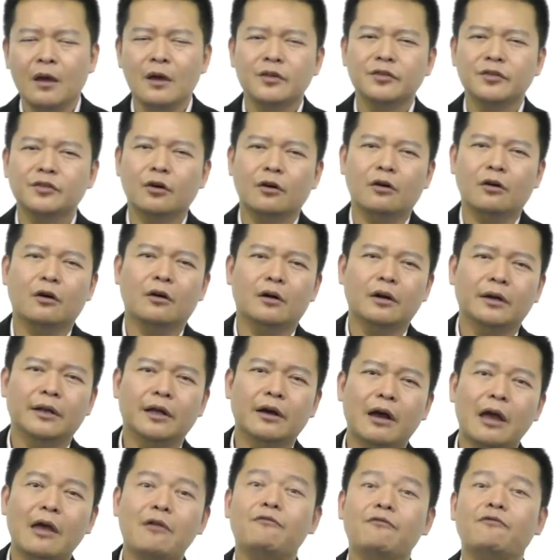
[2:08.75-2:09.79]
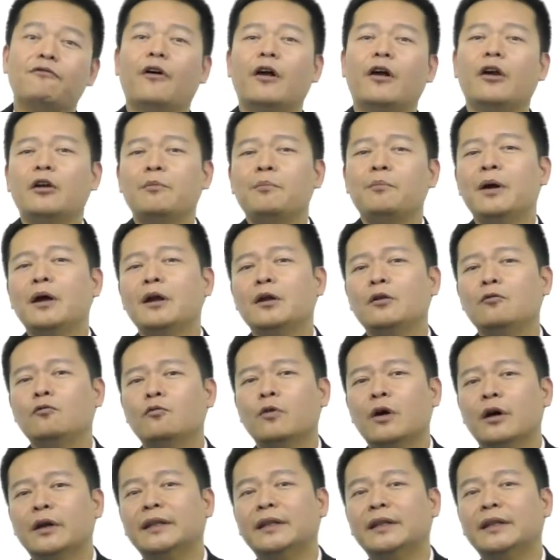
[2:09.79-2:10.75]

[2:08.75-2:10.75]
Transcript: So the environment will